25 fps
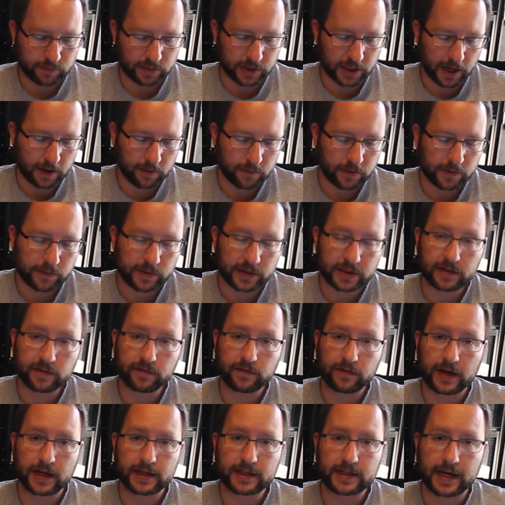but I went with the
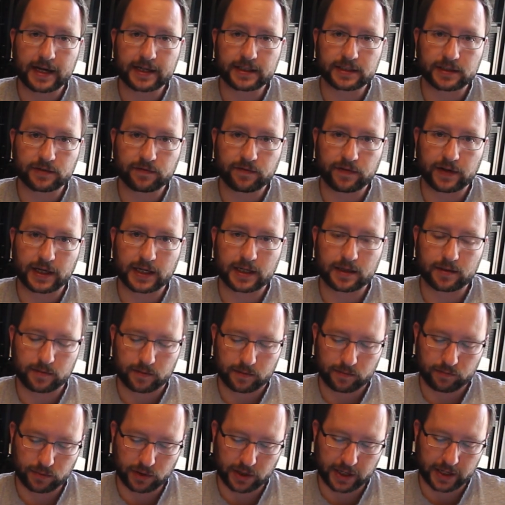Fantastic fan
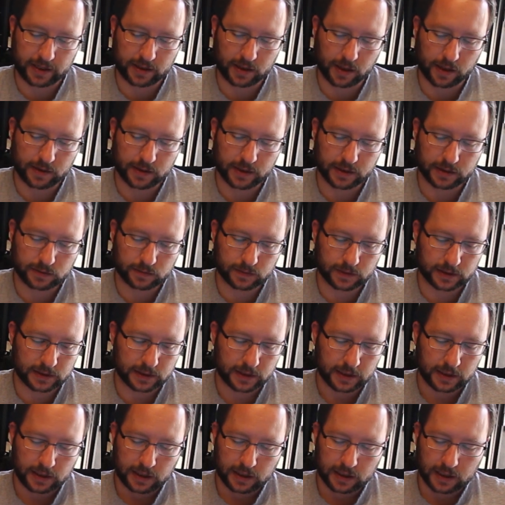brand on this one,